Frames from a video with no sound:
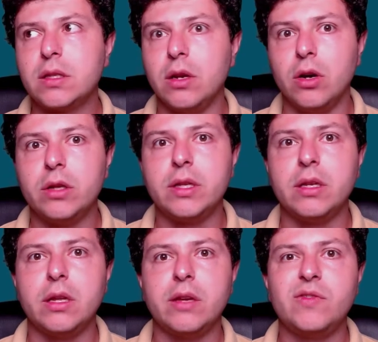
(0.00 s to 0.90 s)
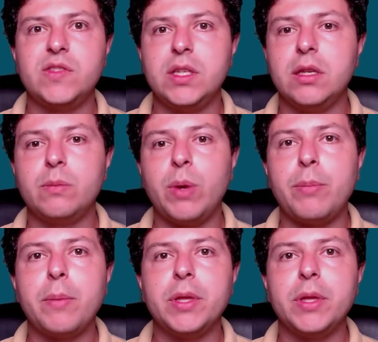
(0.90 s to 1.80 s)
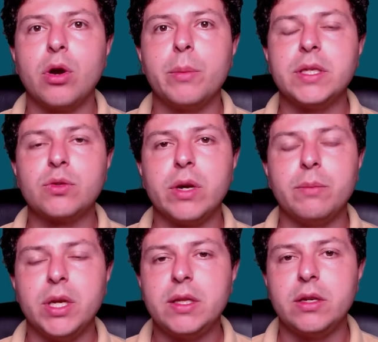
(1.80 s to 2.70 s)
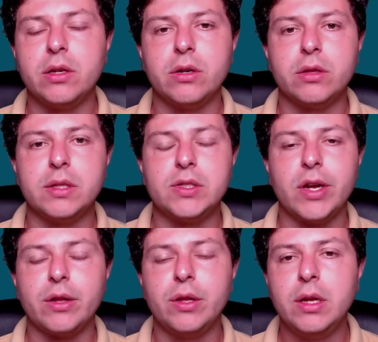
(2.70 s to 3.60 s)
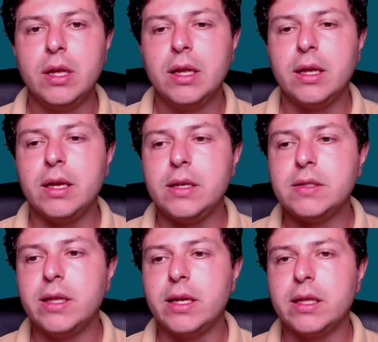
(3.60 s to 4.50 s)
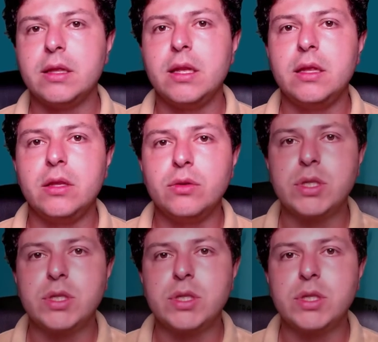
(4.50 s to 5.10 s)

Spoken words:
lot, and I've seen it pop up in the comments quite a bit here on this channel, is that the dose